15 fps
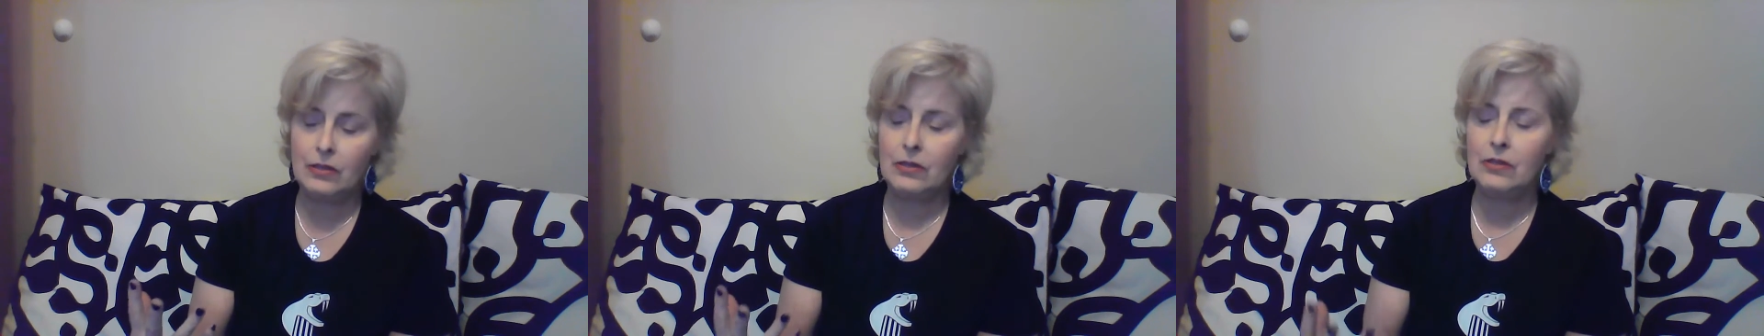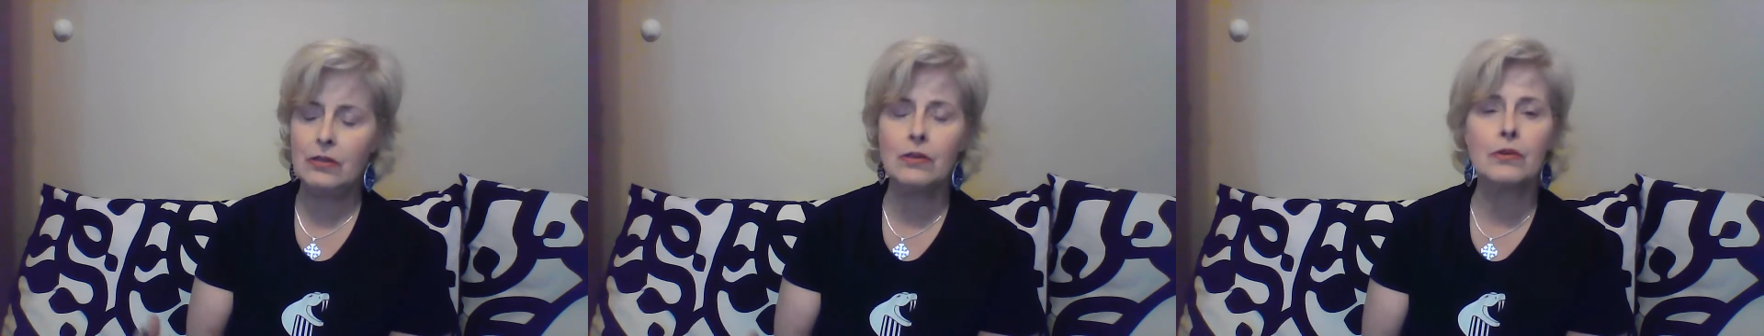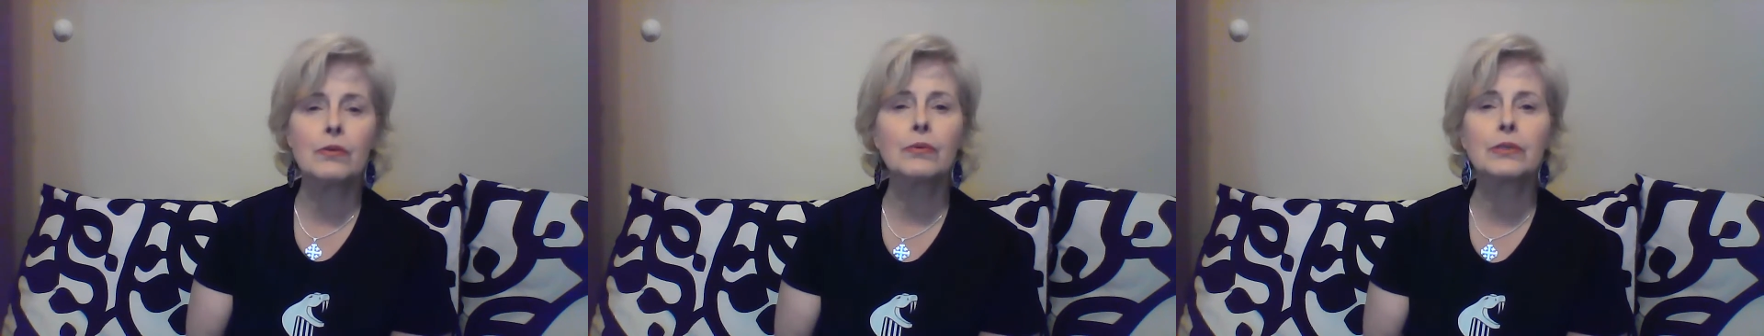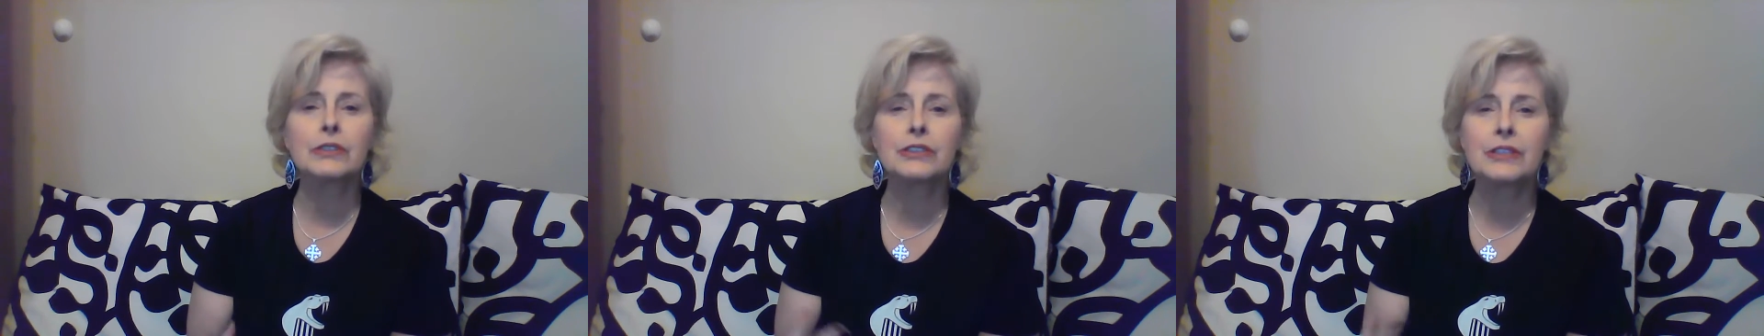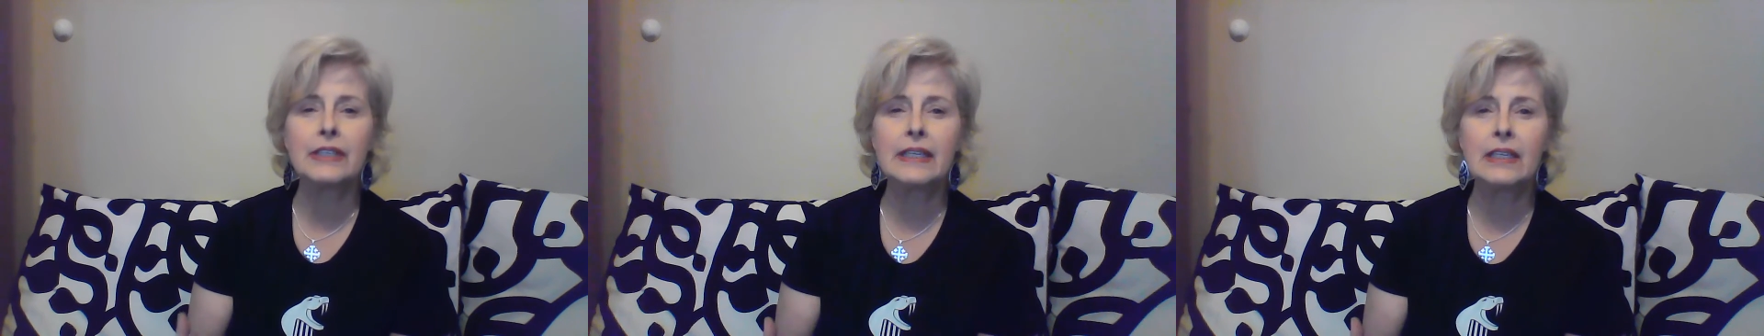you know, we're
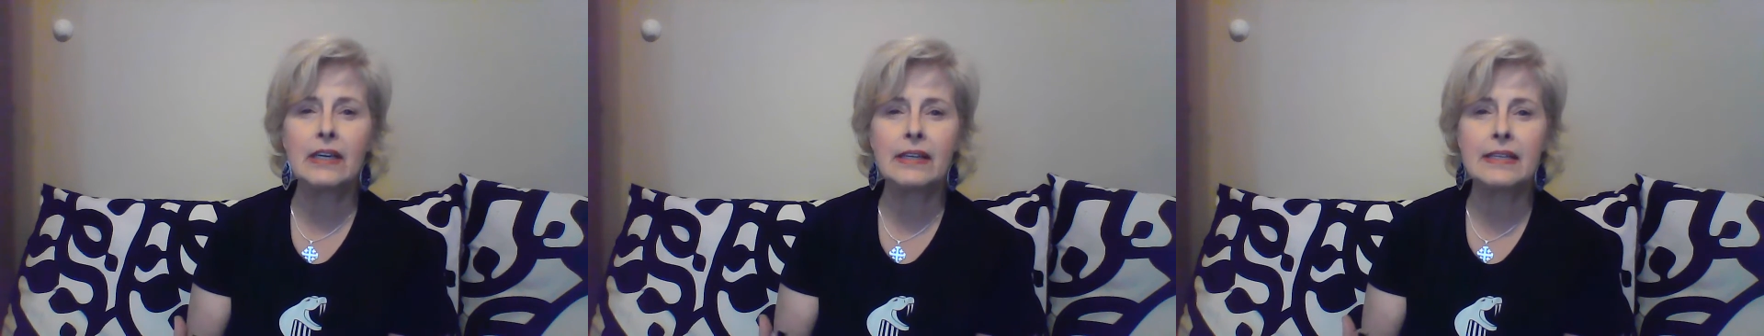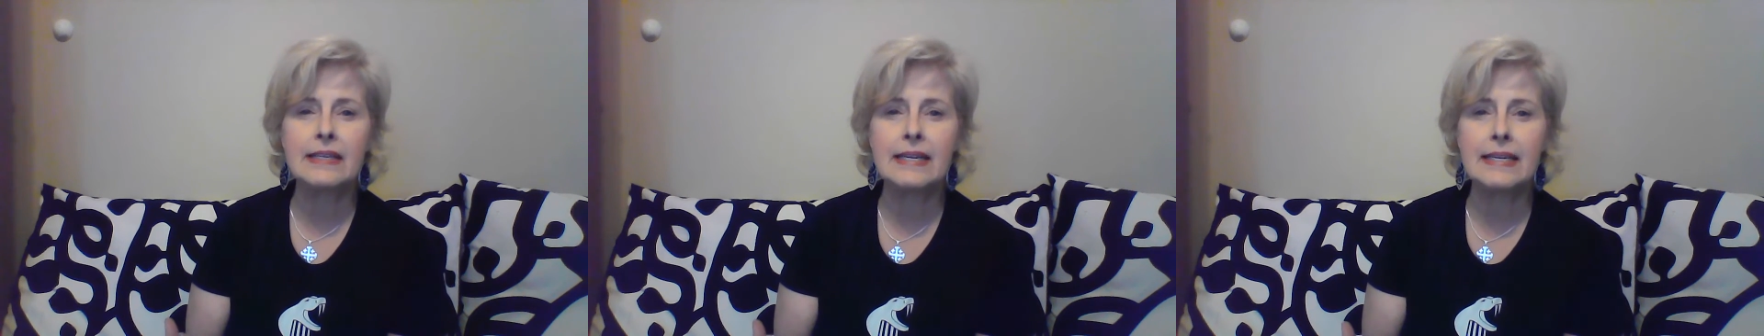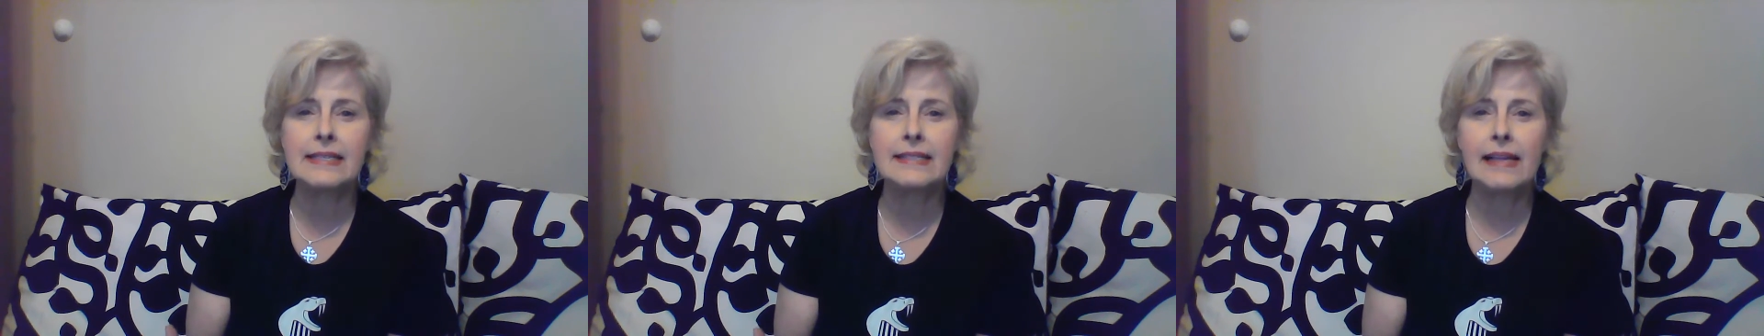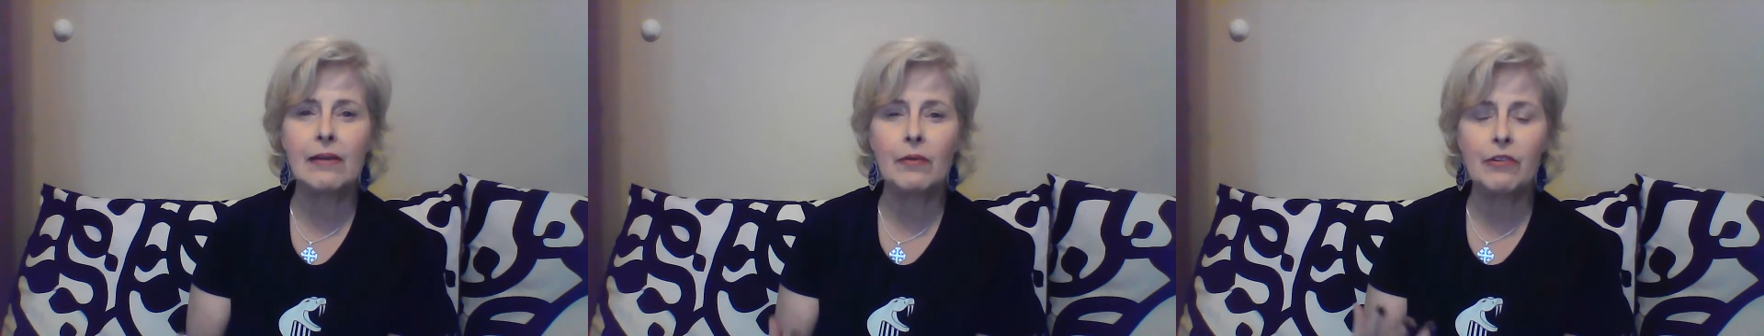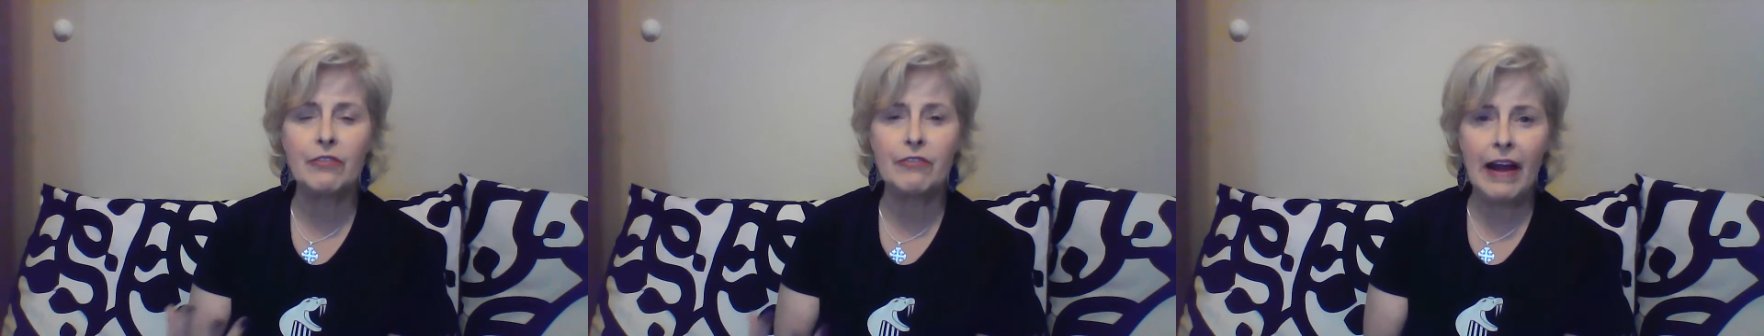drinking on the days
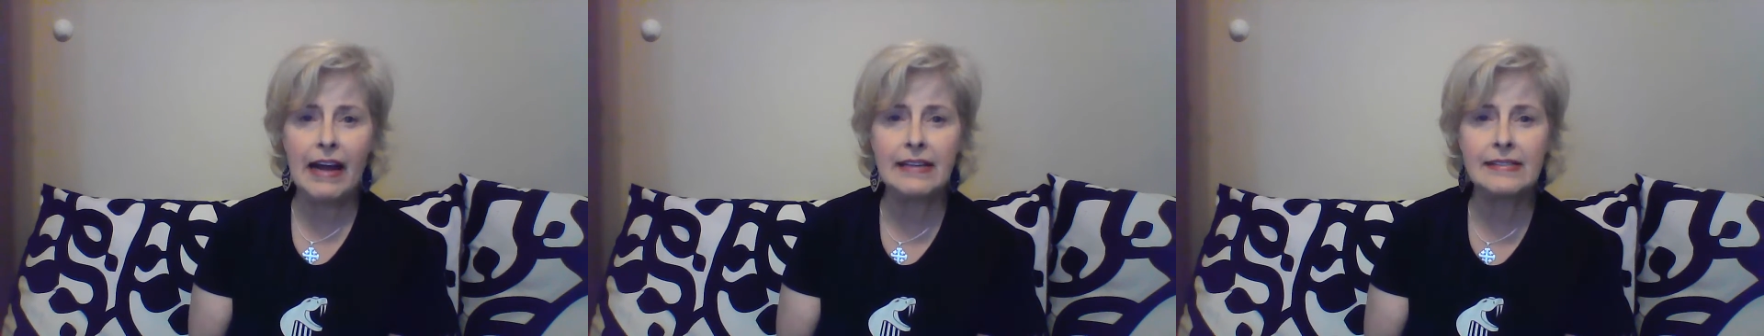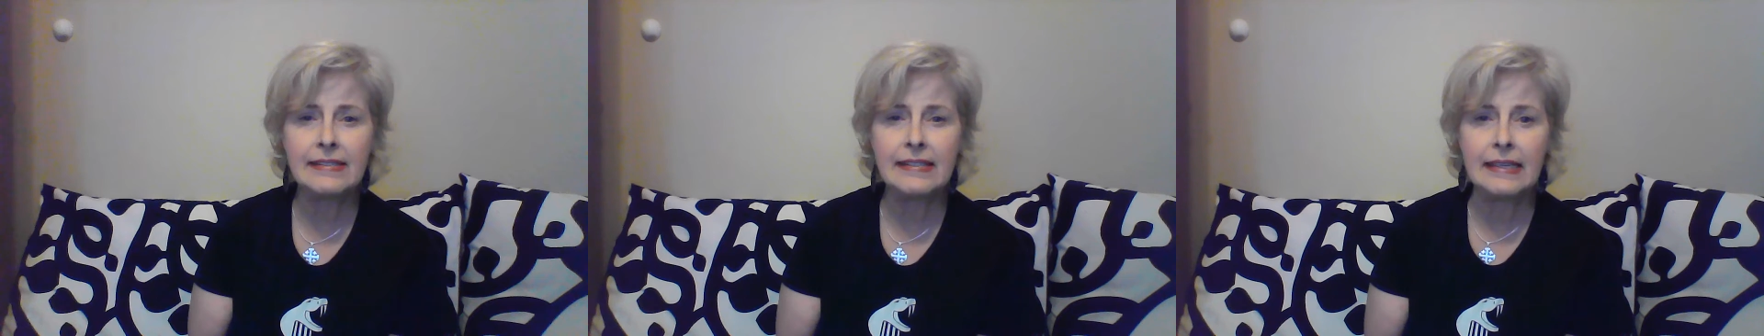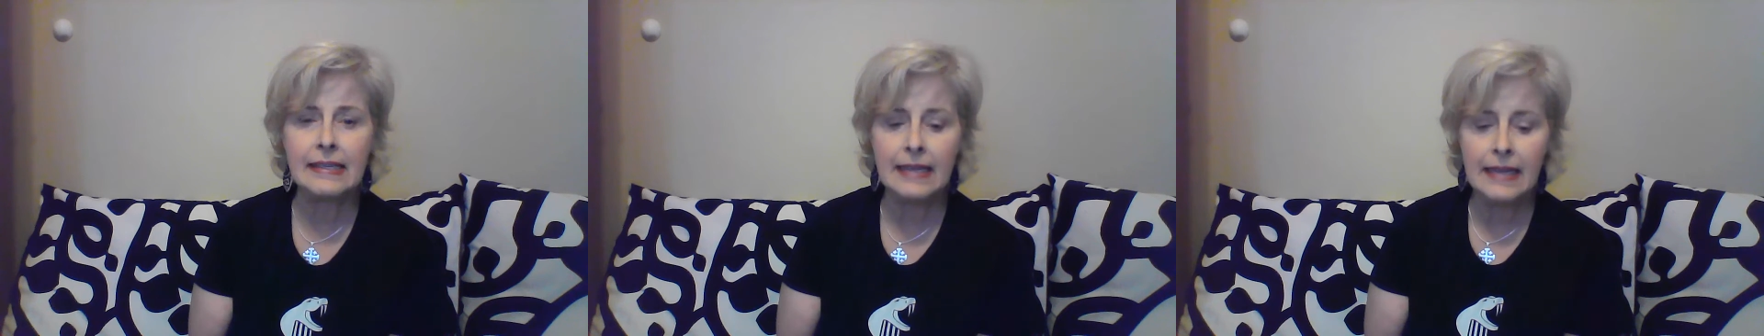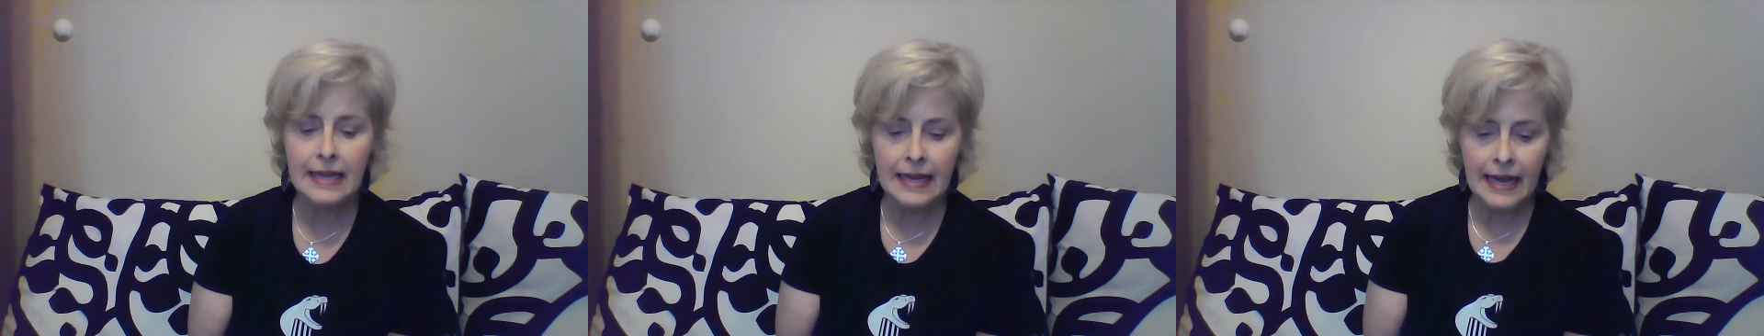that we're fasting,